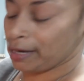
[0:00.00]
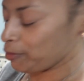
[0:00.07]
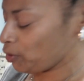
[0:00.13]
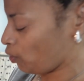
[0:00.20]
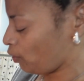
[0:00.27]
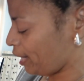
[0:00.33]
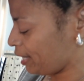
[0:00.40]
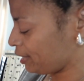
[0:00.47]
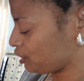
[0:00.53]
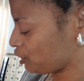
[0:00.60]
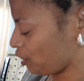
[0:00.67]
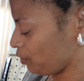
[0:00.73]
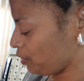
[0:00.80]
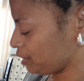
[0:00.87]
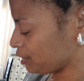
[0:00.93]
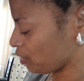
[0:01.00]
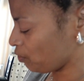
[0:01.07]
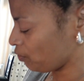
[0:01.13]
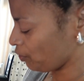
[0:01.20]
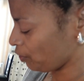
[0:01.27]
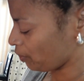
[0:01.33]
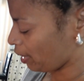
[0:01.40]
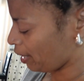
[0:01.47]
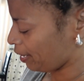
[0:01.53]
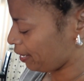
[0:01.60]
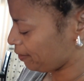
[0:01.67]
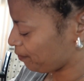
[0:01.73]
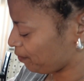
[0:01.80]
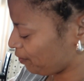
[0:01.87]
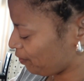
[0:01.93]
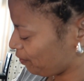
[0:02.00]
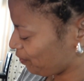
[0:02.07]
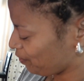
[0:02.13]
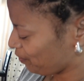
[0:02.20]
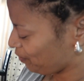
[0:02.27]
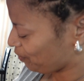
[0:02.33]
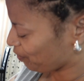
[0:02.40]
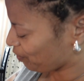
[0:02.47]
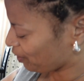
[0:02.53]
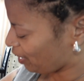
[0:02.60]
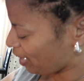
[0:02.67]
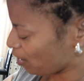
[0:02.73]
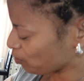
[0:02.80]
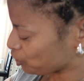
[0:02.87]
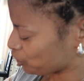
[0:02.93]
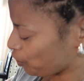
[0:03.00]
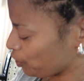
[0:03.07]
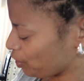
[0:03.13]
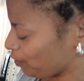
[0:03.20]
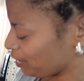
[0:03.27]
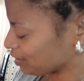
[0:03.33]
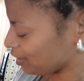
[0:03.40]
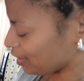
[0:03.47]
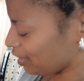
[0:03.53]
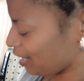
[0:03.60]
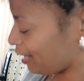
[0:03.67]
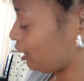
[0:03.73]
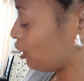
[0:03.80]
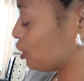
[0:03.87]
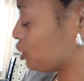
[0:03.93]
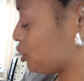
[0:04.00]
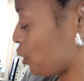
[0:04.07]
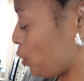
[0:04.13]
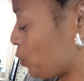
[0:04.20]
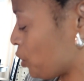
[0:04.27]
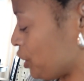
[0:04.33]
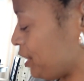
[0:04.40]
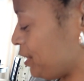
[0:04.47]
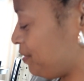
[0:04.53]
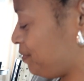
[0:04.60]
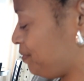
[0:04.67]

I'm gonna go ahead and turn this over, okay? And I'll show you what it's looking like. It looks so good.